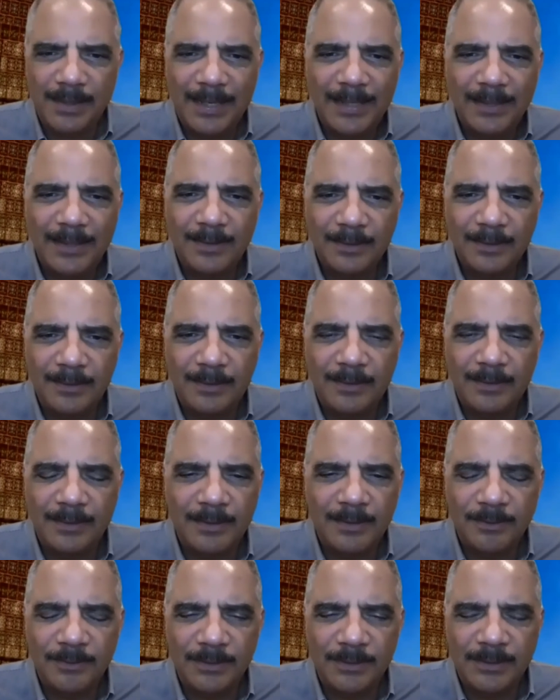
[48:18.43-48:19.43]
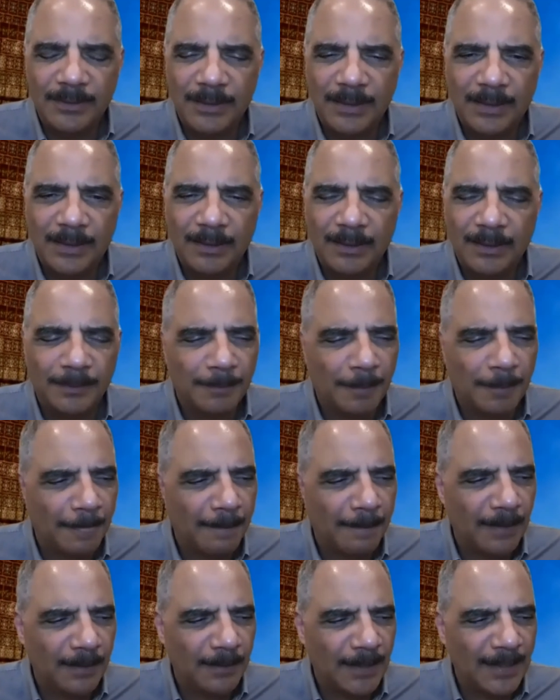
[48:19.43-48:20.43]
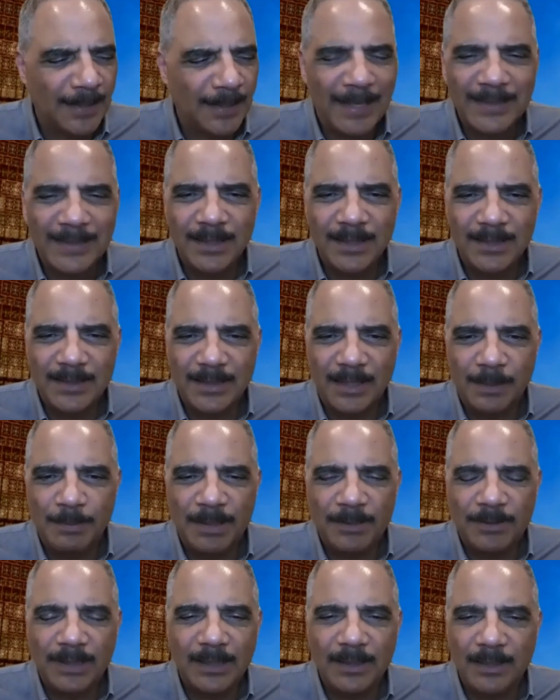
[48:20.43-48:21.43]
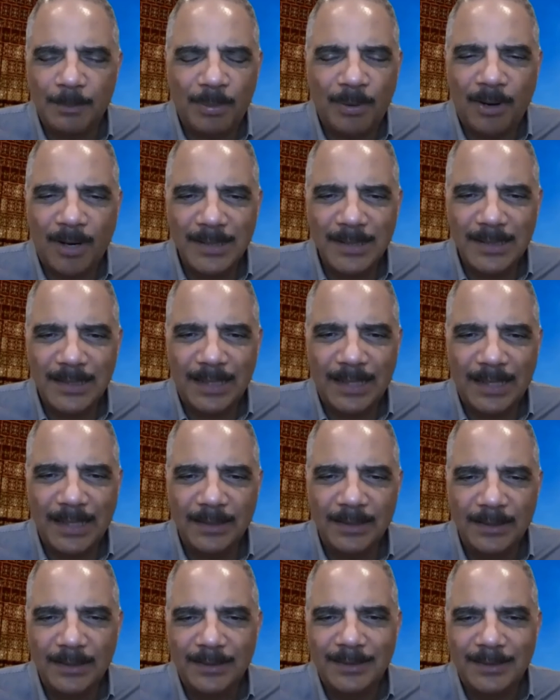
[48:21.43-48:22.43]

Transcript: ended, you know, uh, in essence, an American apartheid